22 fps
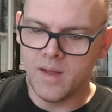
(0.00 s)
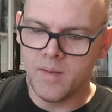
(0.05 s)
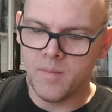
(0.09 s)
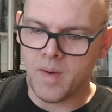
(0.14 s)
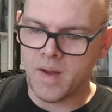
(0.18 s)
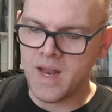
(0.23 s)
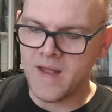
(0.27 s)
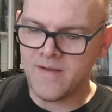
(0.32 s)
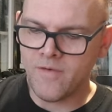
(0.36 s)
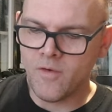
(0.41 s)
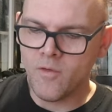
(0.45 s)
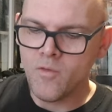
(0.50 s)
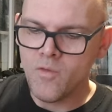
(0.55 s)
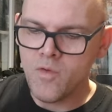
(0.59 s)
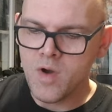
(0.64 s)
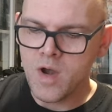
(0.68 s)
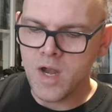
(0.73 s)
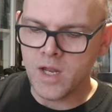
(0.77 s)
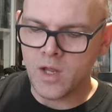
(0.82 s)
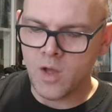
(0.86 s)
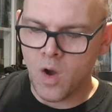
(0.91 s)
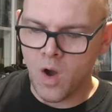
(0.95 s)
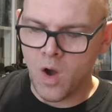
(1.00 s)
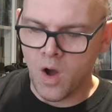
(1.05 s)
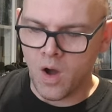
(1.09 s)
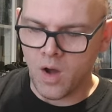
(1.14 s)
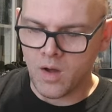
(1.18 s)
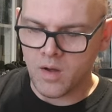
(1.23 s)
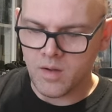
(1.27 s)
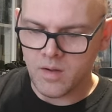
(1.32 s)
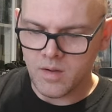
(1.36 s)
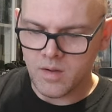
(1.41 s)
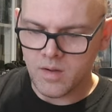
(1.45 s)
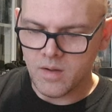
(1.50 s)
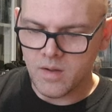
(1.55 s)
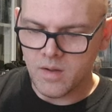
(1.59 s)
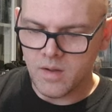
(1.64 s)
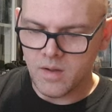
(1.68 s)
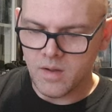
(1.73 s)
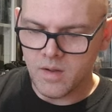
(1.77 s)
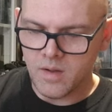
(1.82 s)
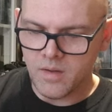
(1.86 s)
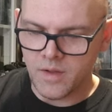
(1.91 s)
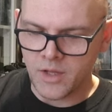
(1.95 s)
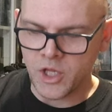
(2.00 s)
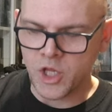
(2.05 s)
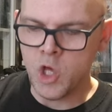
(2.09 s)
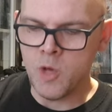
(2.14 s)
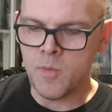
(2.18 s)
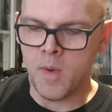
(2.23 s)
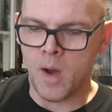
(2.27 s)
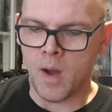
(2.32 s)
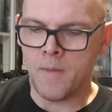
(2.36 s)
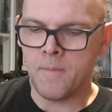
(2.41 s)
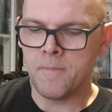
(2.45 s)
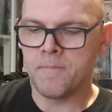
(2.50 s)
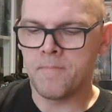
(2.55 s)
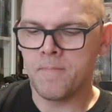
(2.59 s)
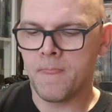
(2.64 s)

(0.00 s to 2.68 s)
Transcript: But I never really got the humour.